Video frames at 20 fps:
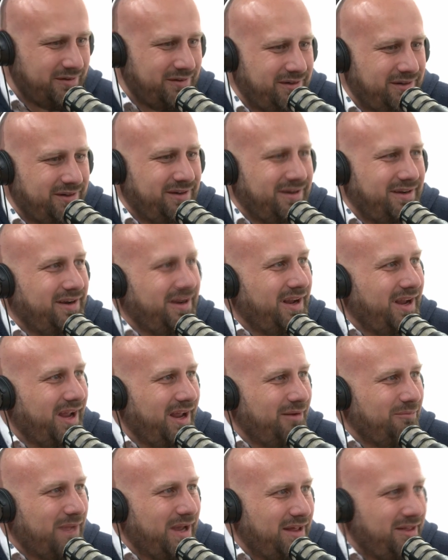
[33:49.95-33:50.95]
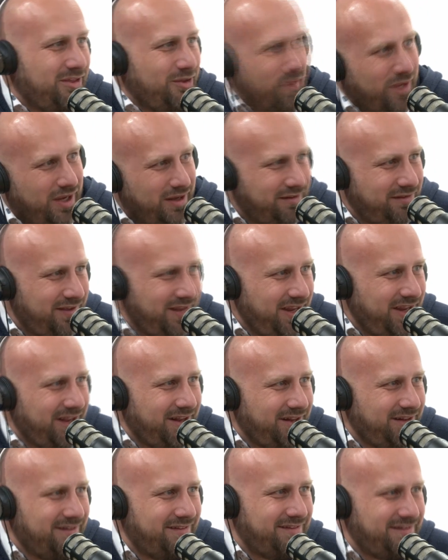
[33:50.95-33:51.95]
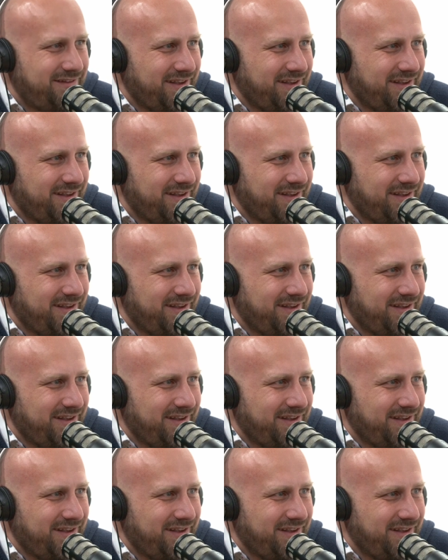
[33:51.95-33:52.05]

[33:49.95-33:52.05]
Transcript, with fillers: Yep. And Matthew 18 yep.